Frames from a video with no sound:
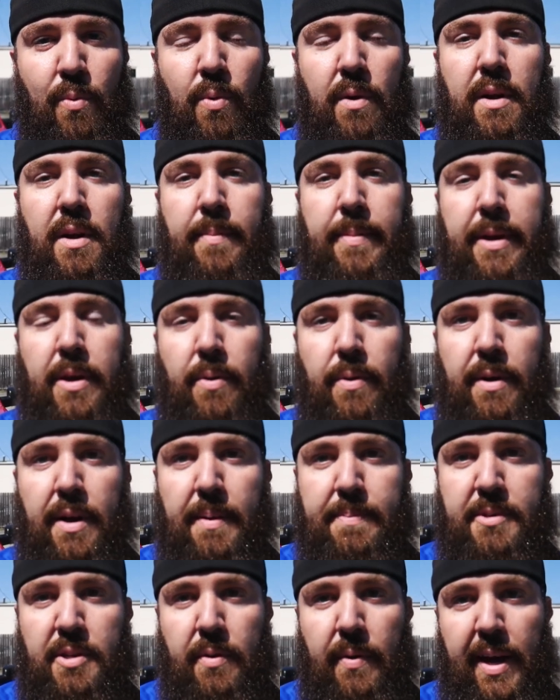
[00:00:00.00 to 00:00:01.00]
We're going to be going
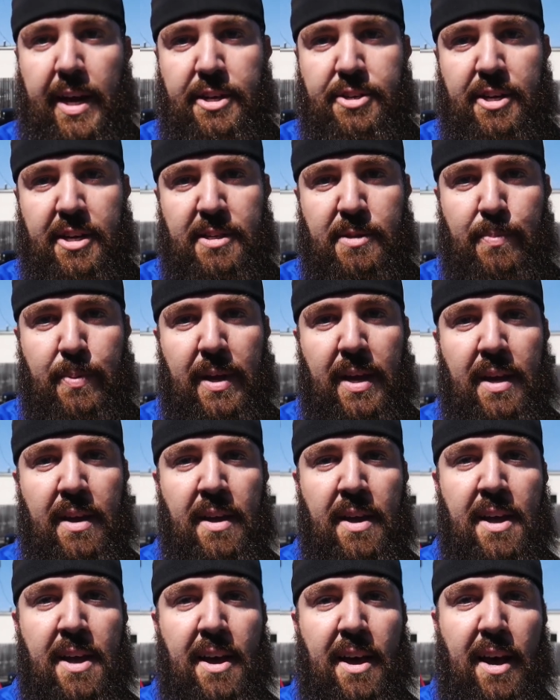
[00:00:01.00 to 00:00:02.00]
up to HSP
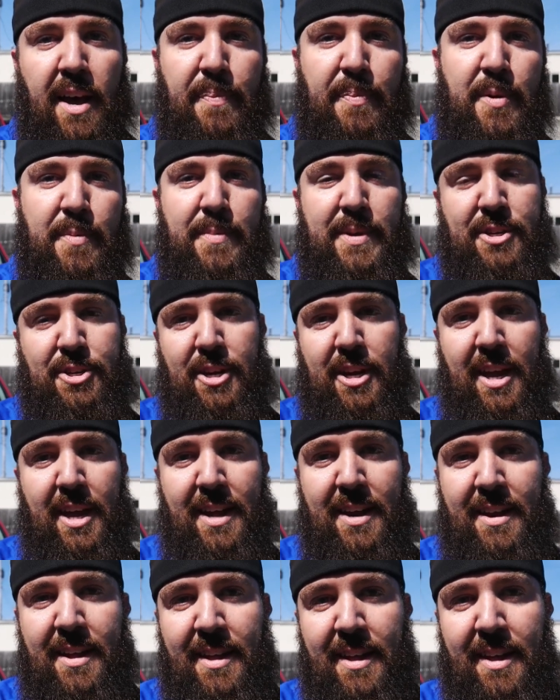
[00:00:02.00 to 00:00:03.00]
up in
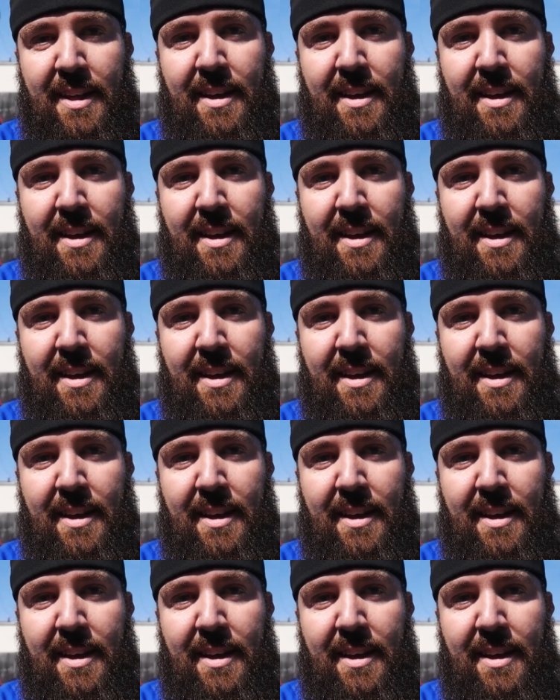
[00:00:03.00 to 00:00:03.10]
Michigan.